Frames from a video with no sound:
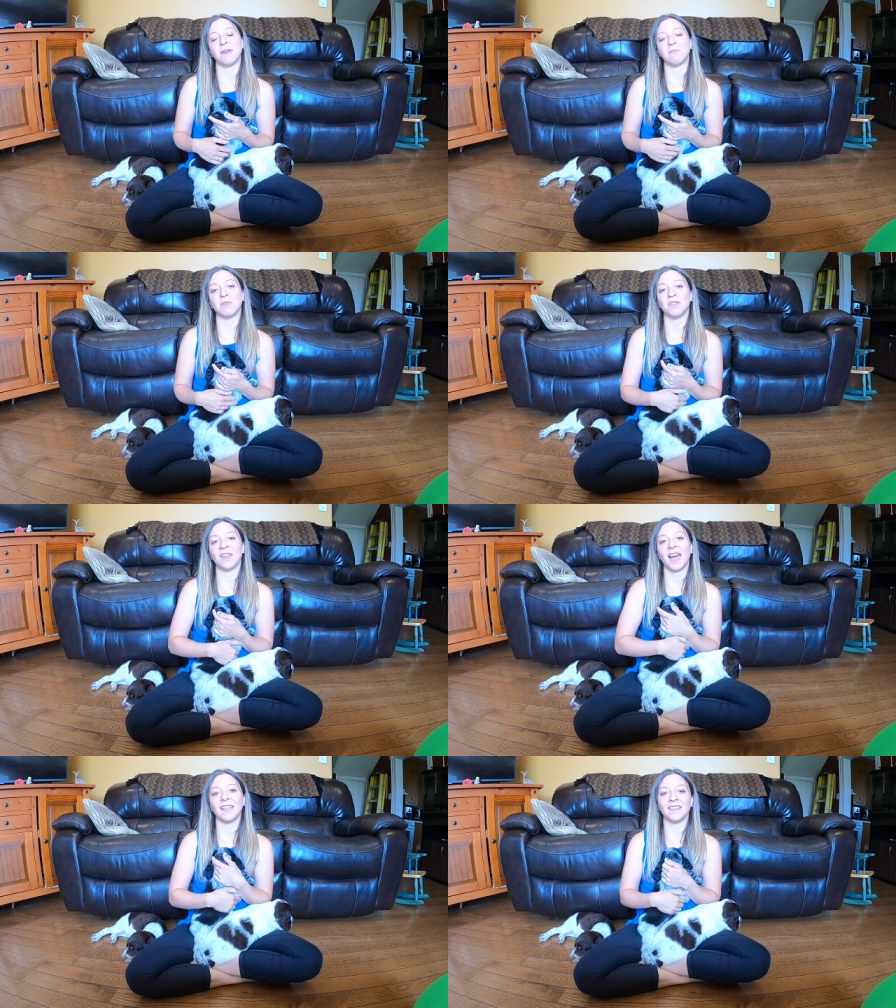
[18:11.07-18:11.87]
Remember
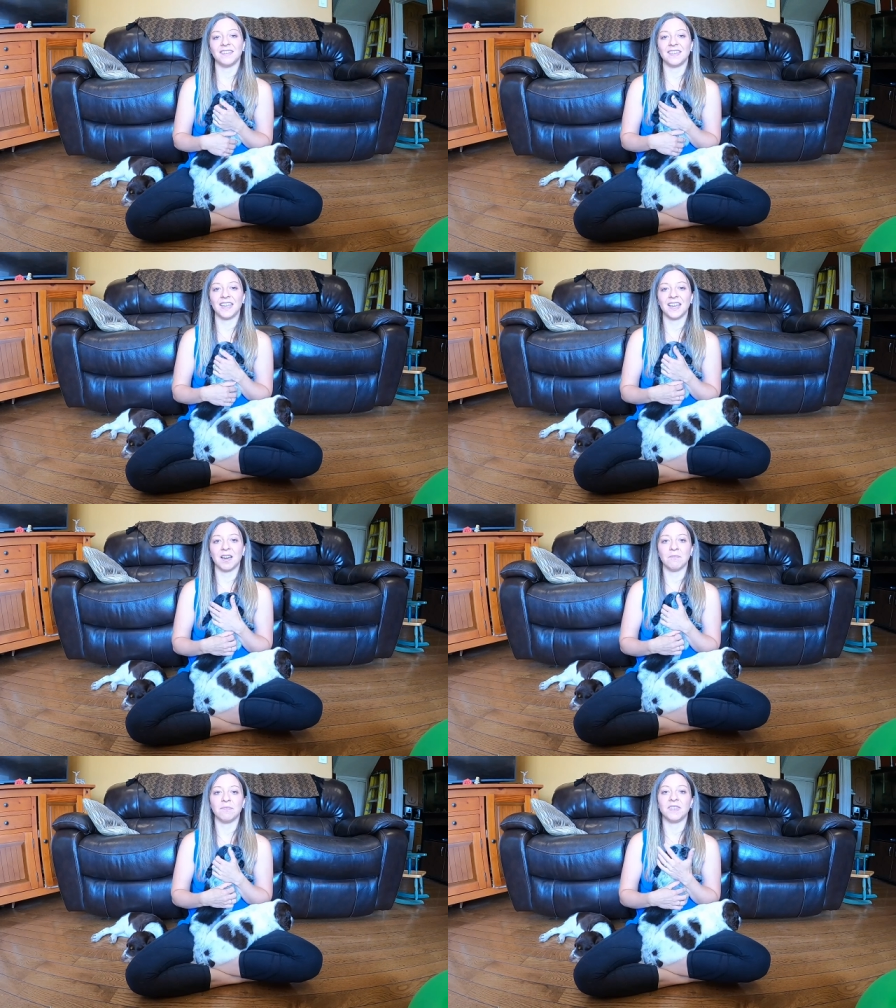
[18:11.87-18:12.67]
that the,
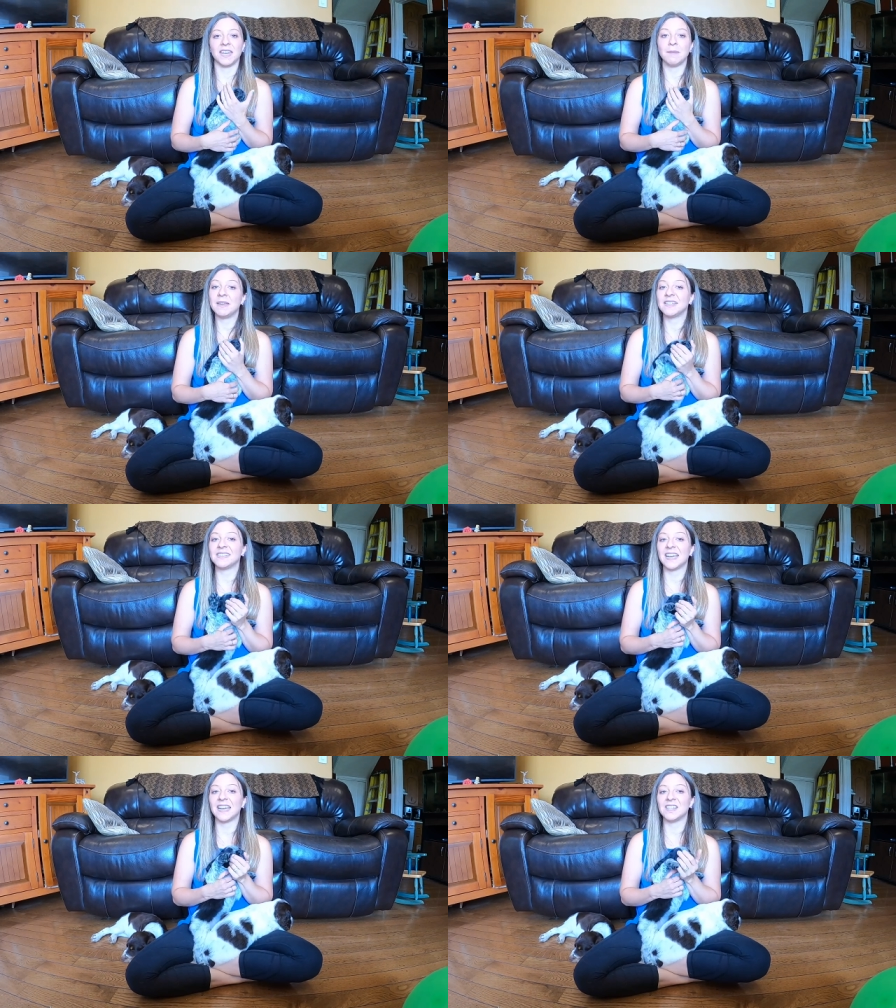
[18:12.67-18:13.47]
um, the nipping
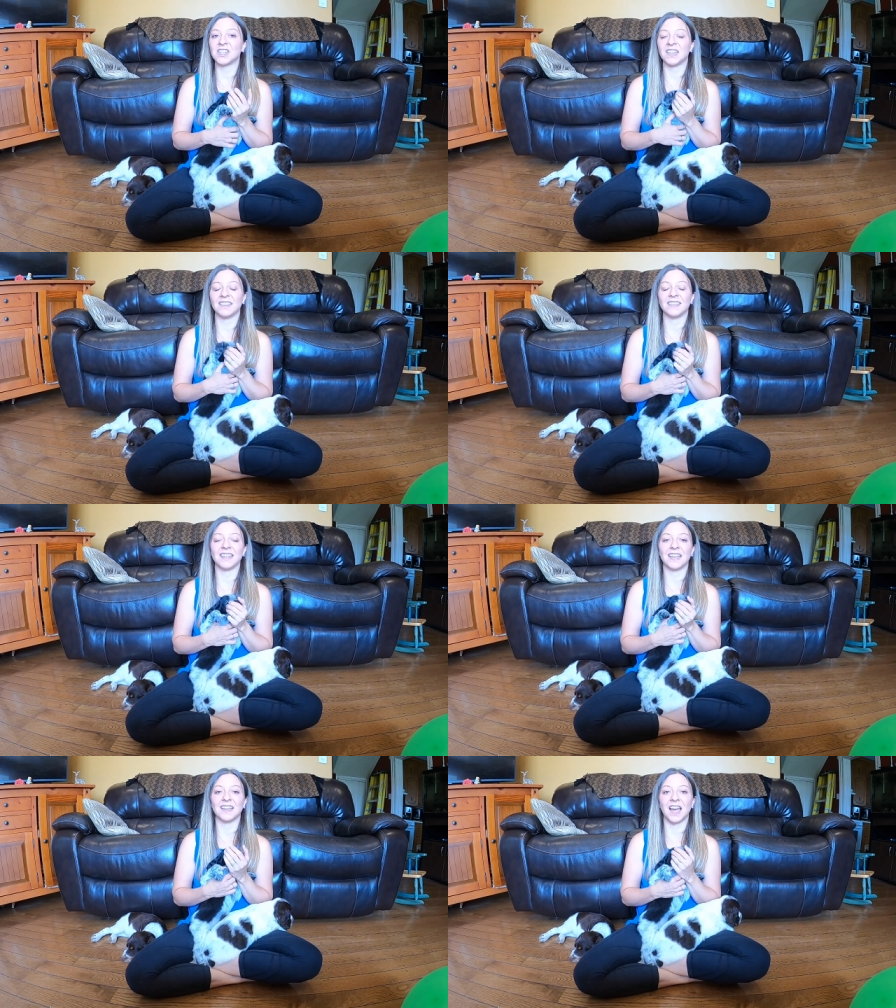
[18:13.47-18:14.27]
stage and
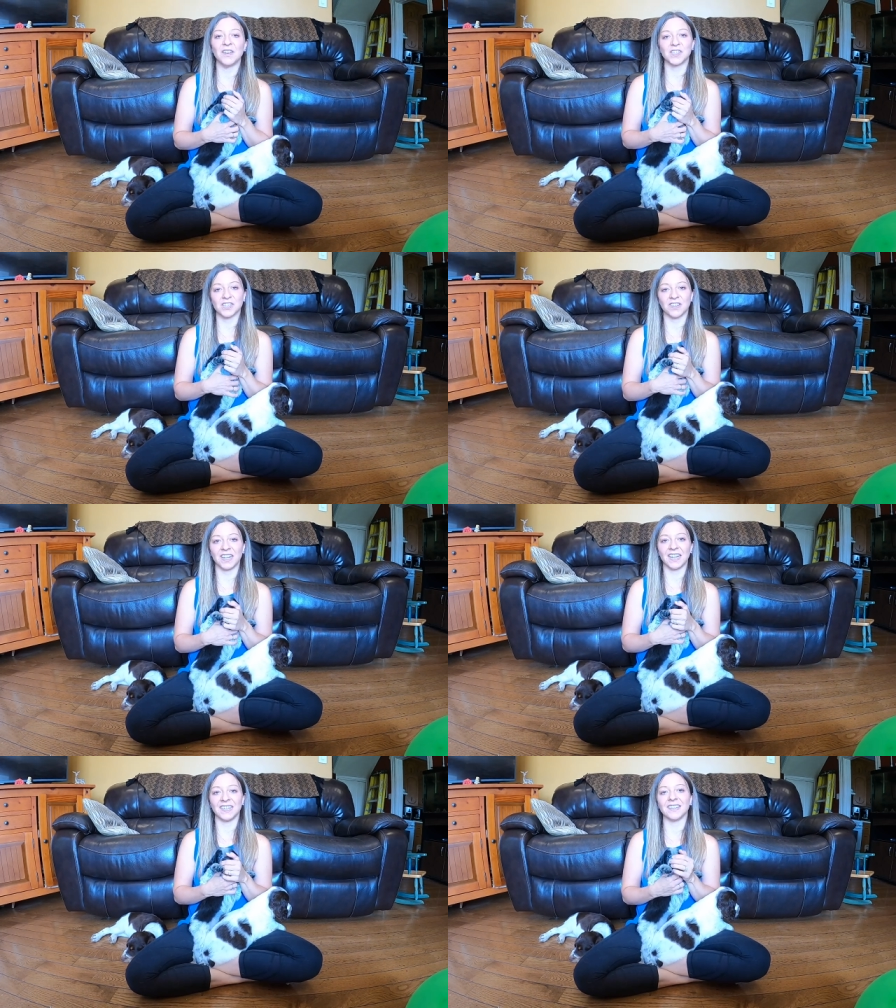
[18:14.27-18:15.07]
the house
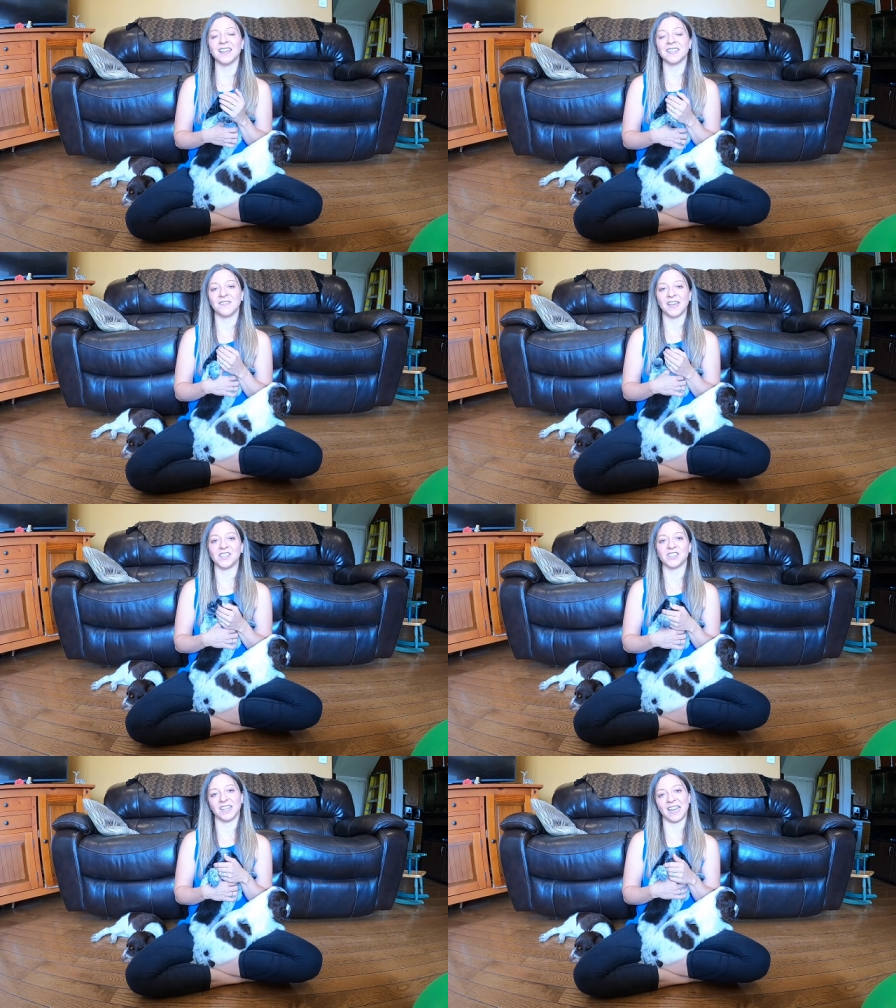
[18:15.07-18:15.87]
training does
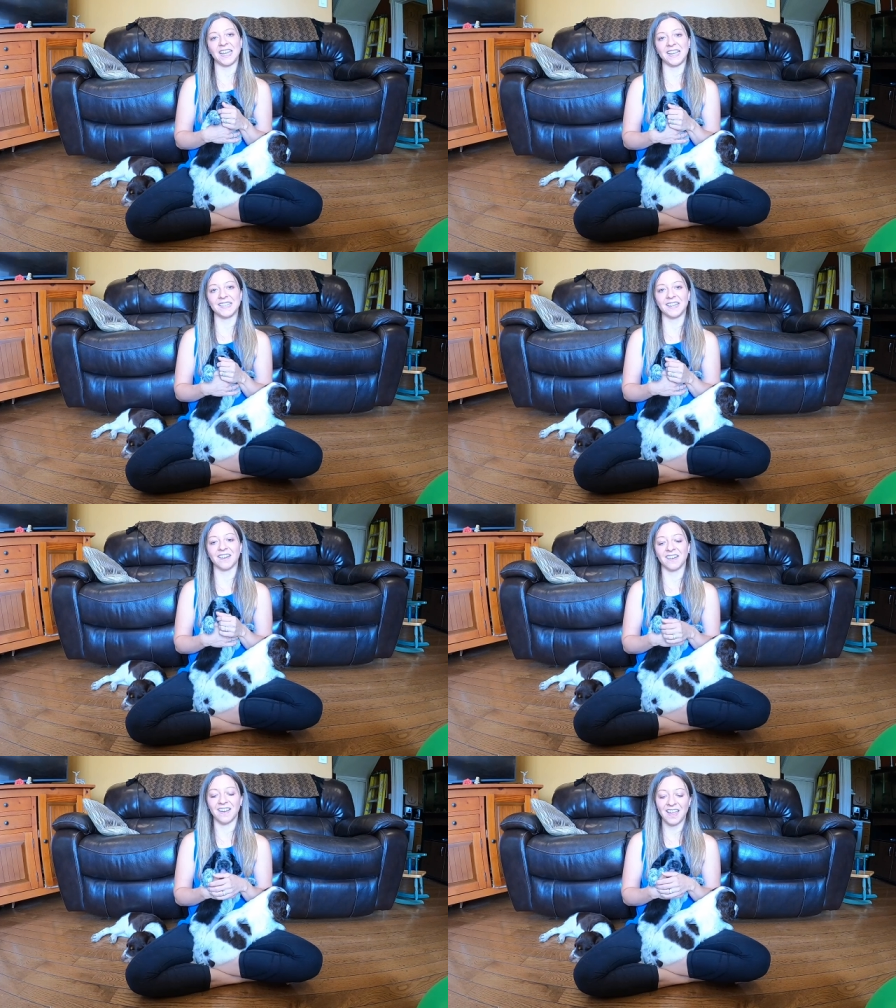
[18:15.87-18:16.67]
eventually get
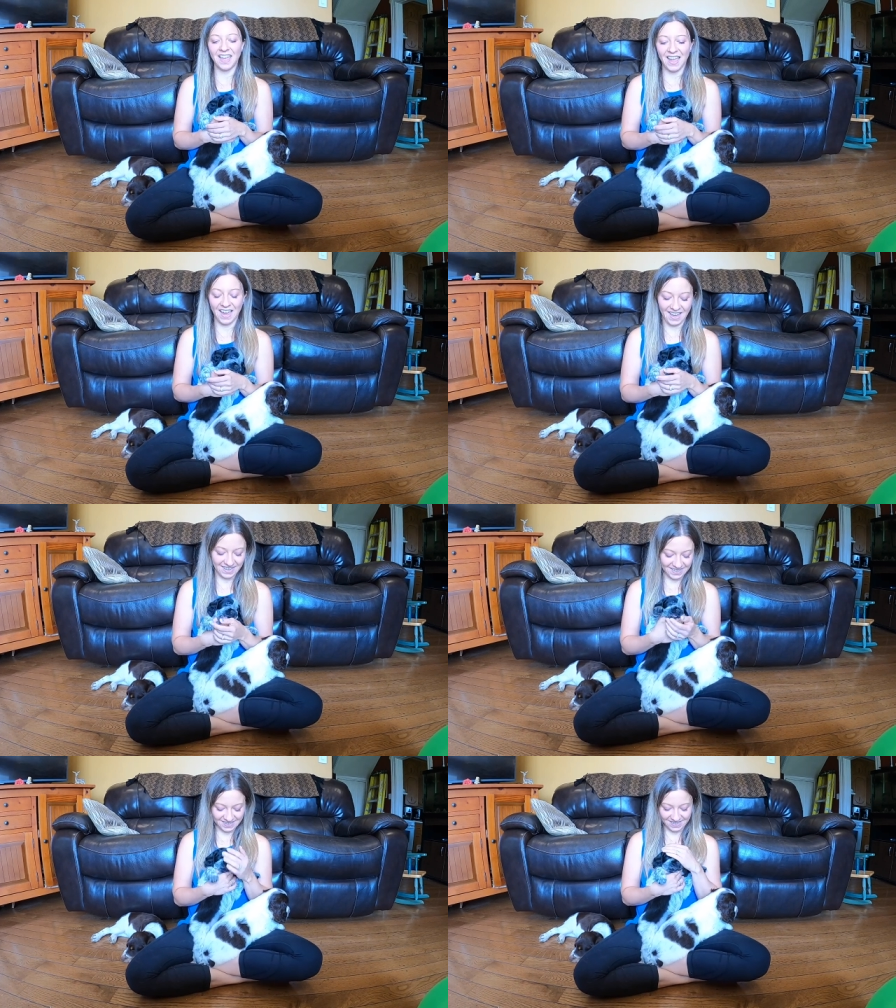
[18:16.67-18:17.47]
easier,
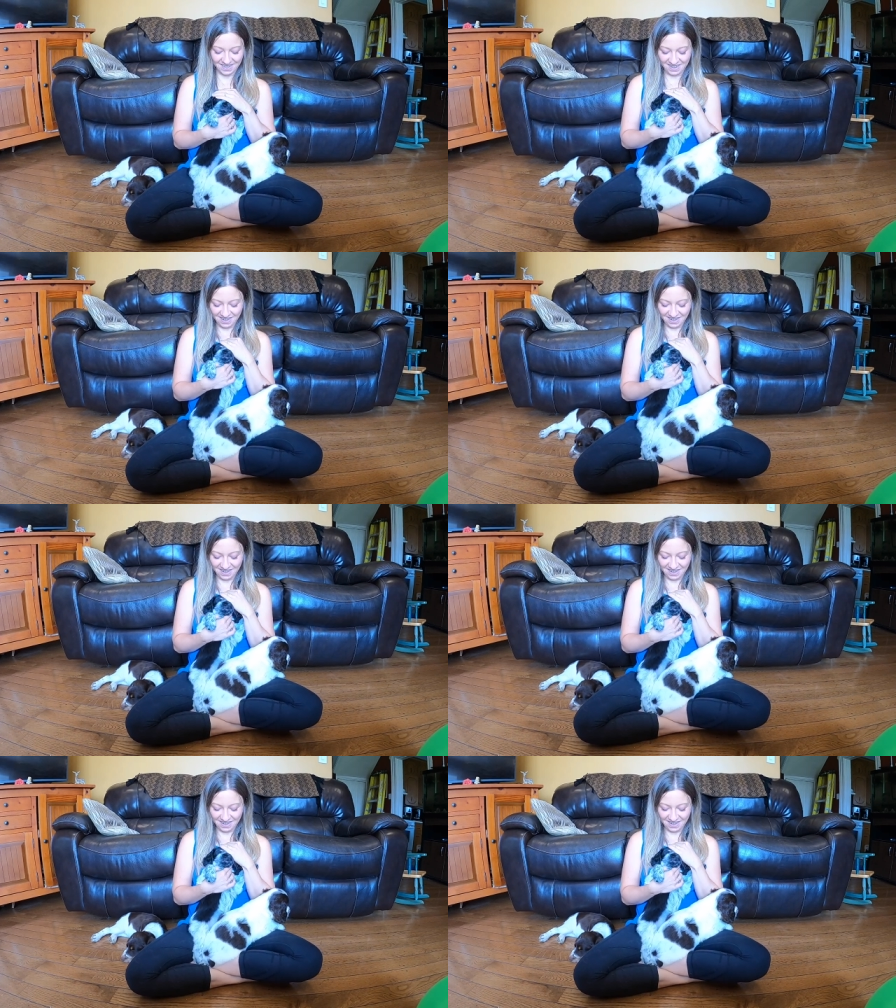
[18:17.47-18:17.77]
and